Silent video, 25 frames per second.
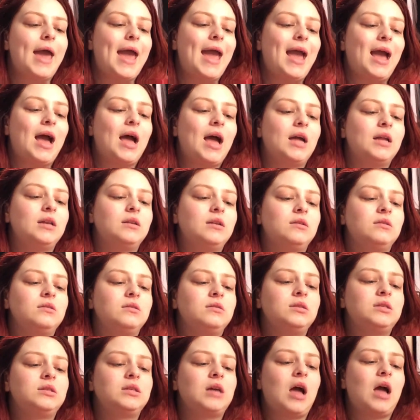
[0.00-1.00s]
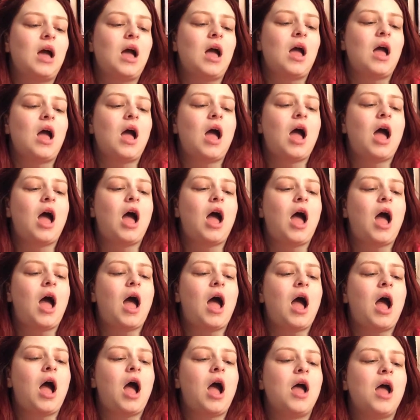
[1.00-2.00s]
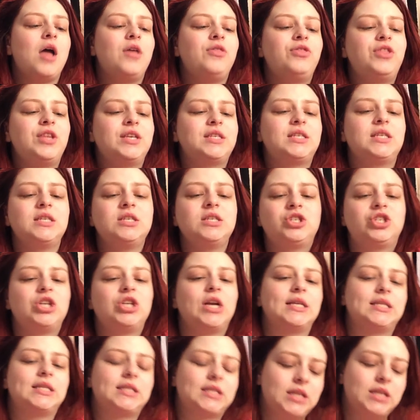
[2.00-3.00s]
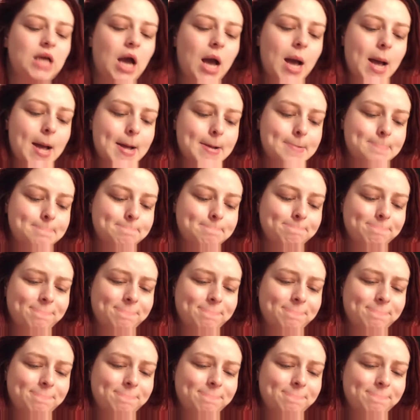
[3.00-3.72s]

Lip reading: And this is just, I